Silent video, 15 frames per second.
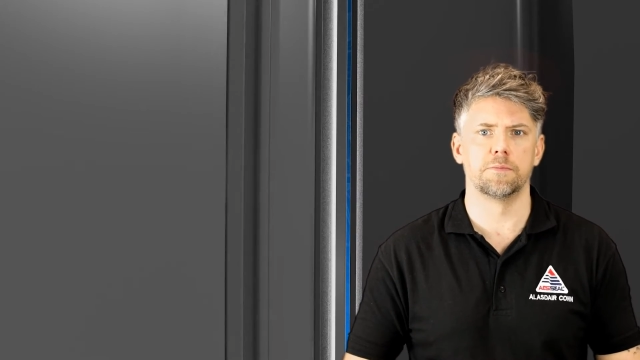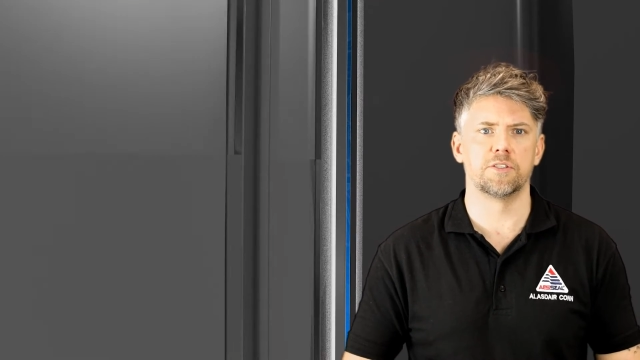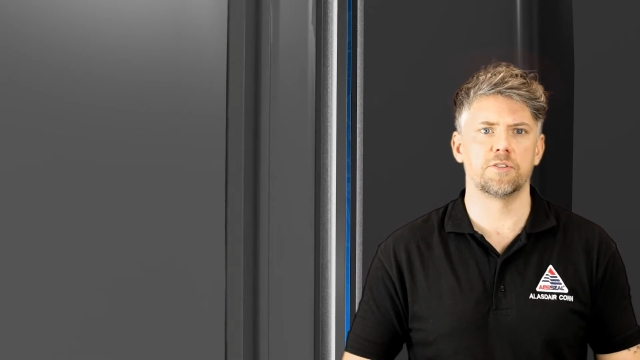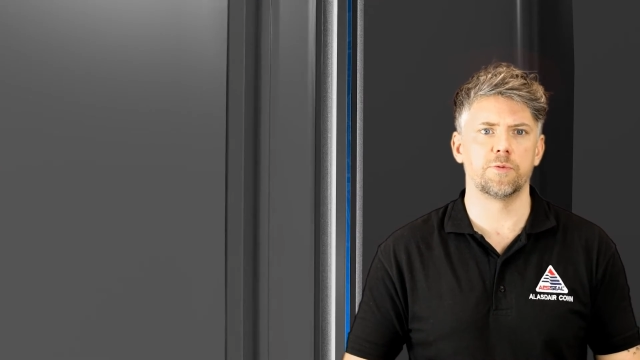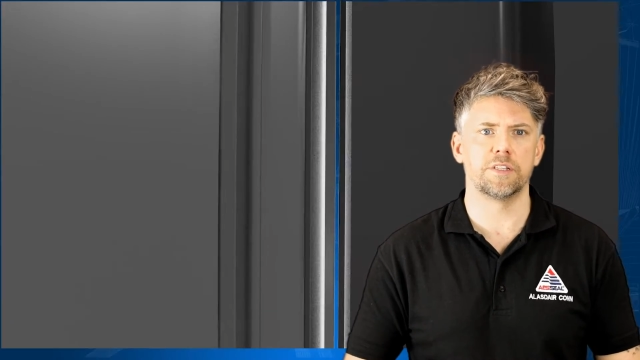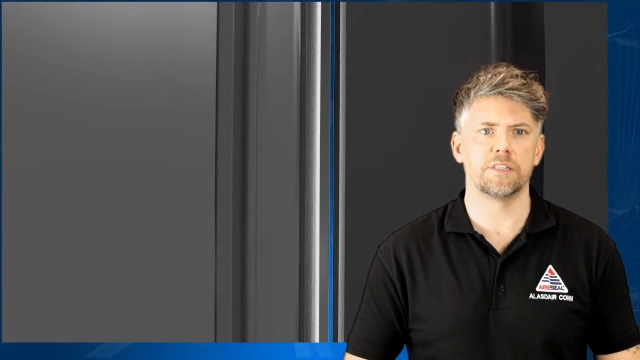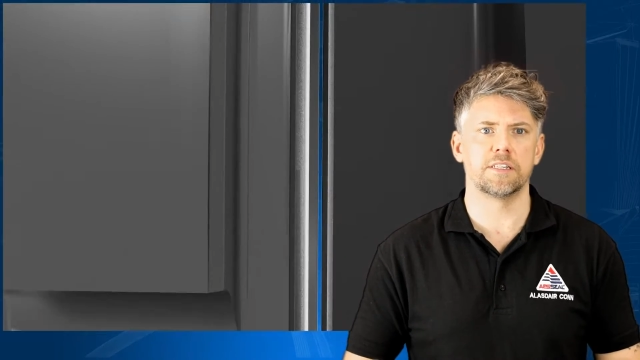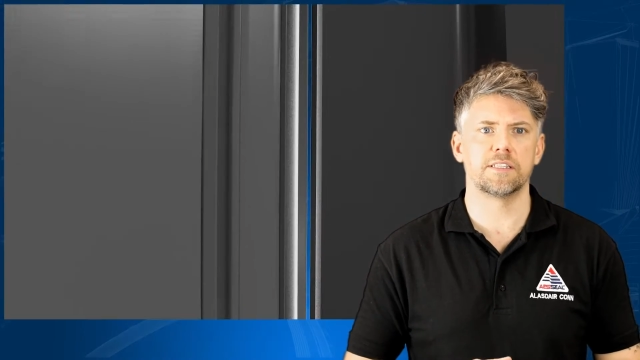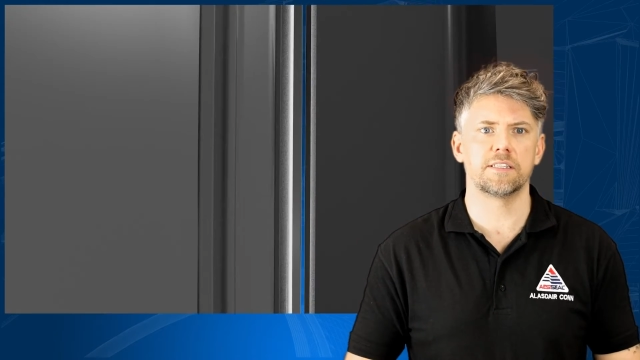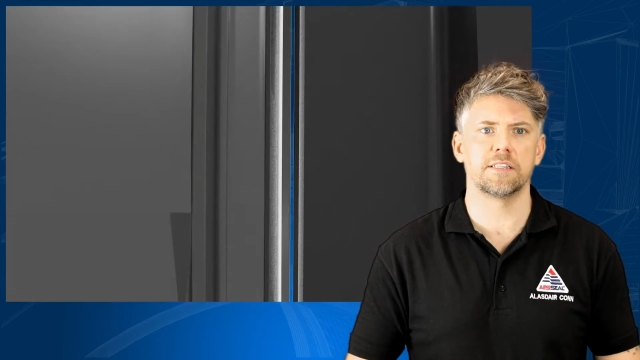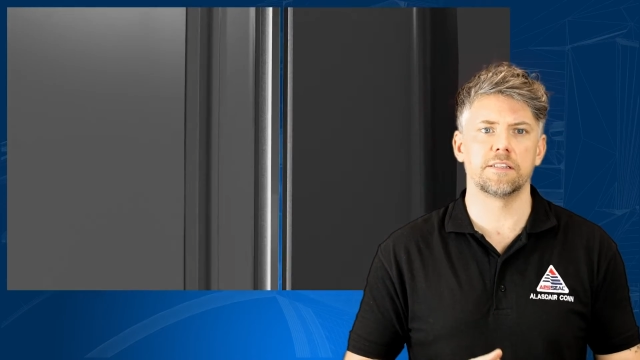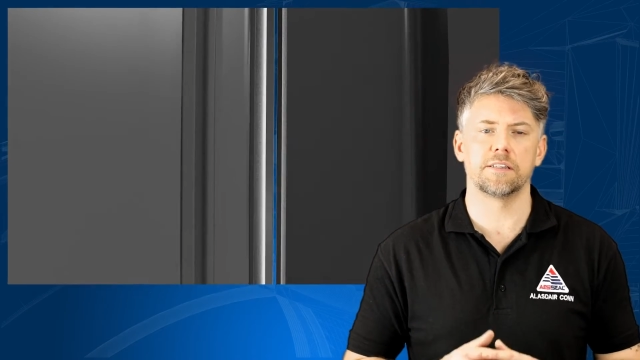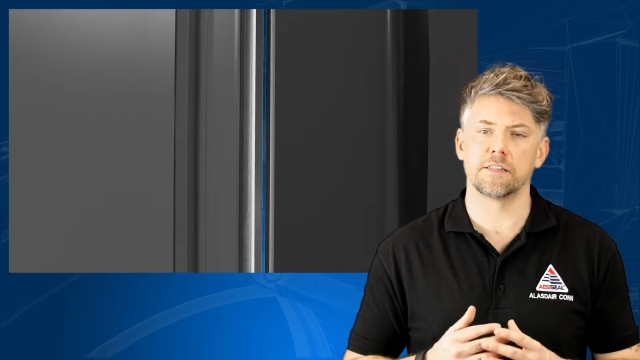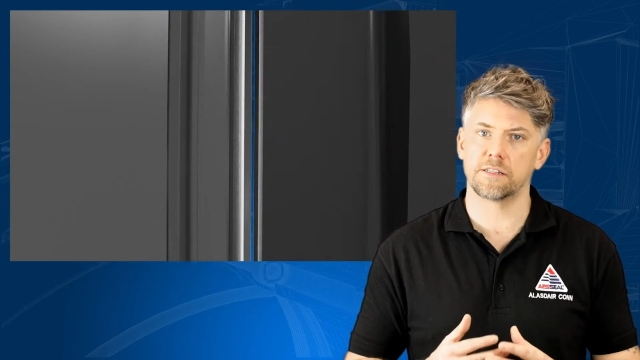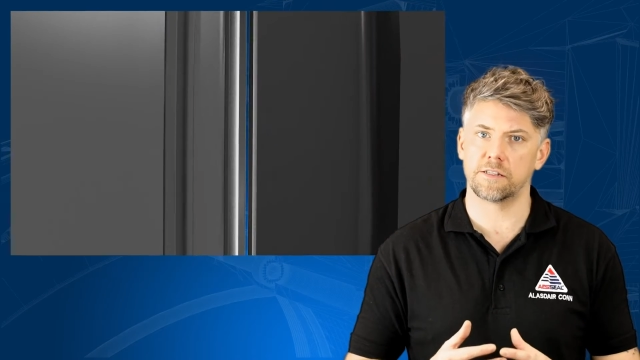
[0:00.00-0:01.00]
between the
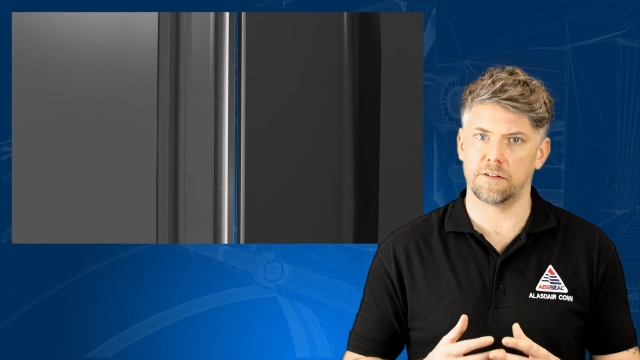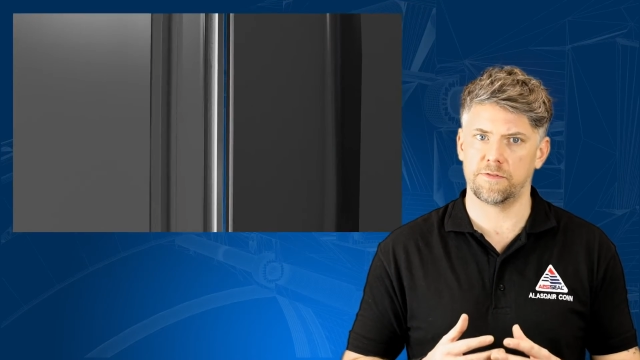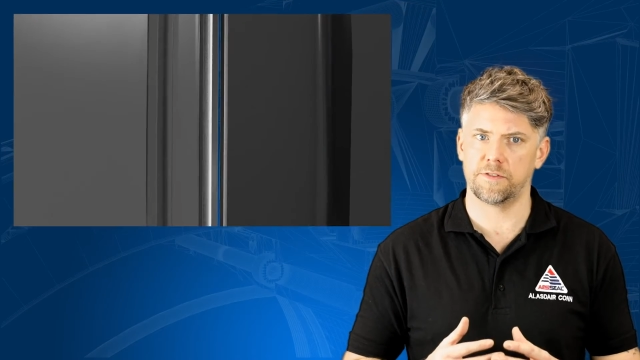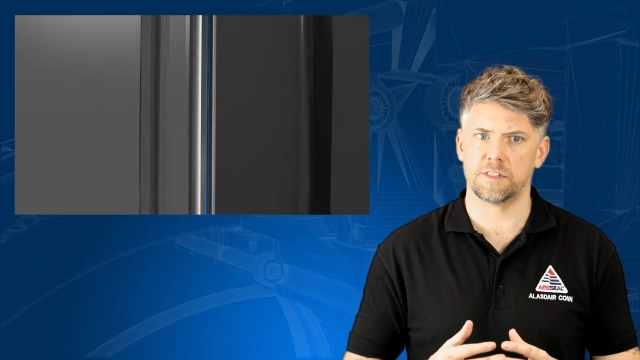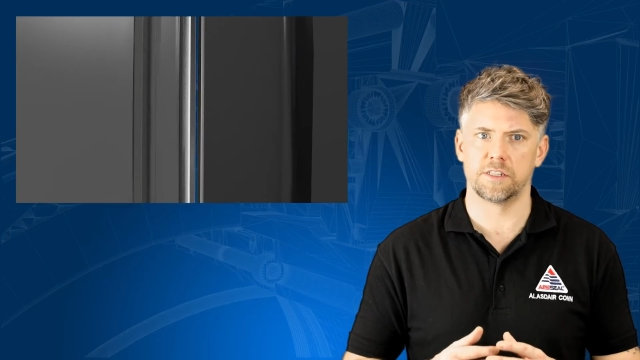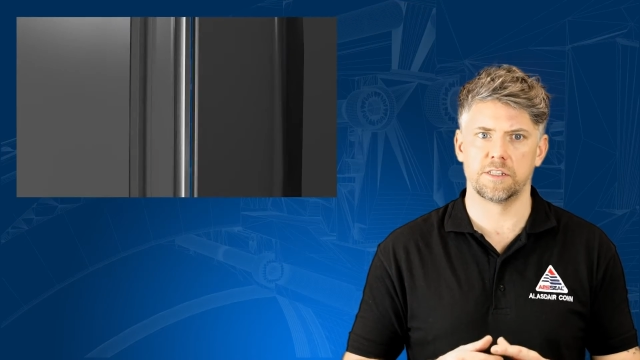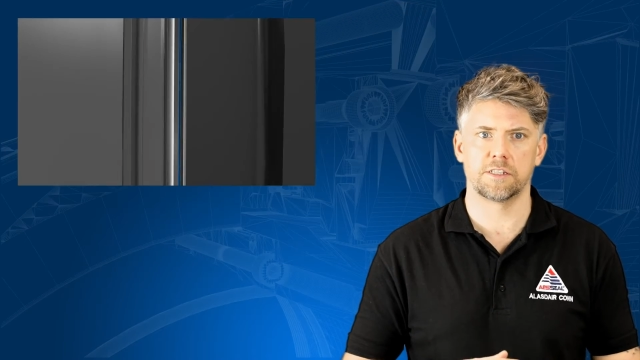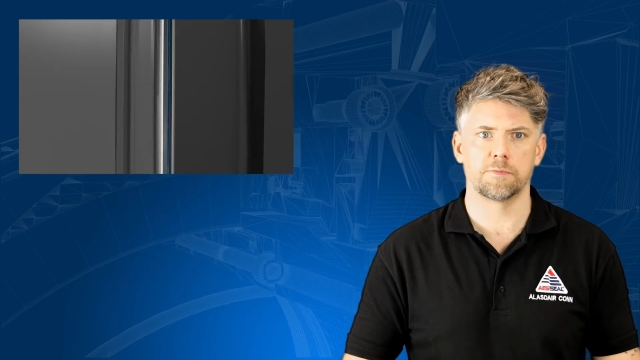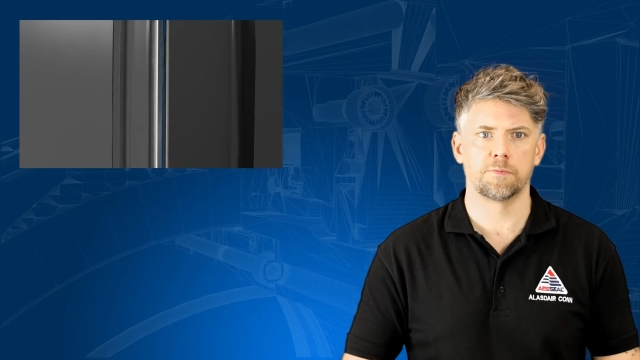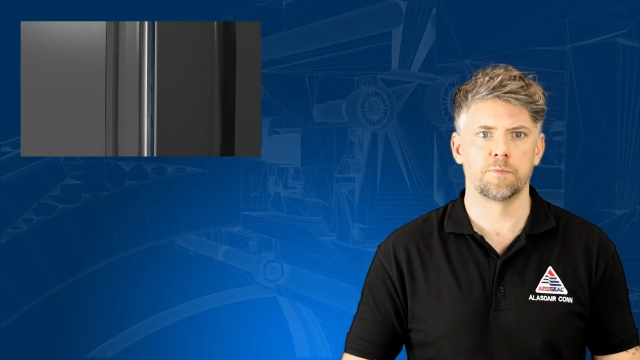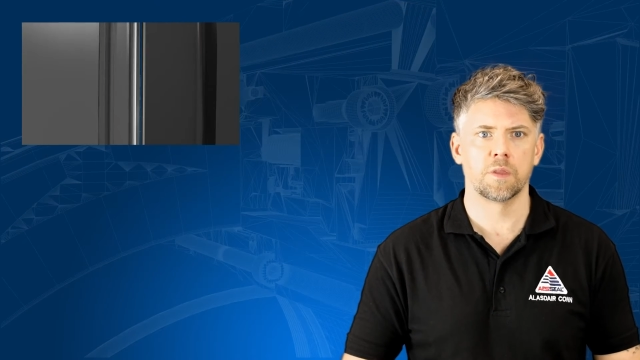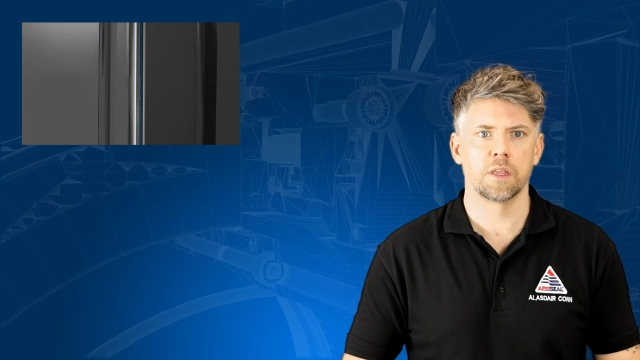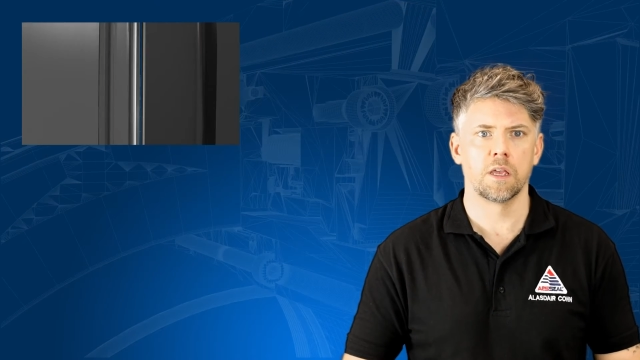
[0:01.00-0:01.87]
sealing surfaces.